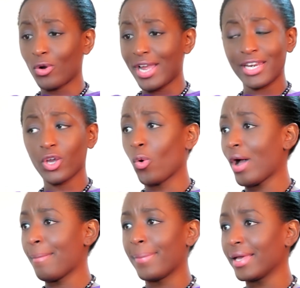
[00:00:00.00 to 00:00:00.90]
or any one
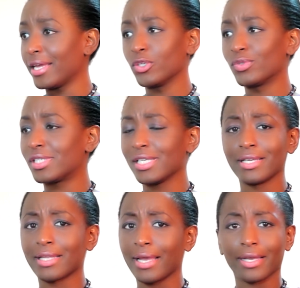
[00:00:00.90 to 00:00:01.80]
way, and you
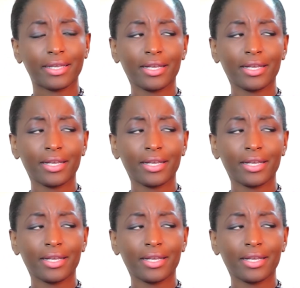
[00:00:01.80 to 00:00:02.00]
see like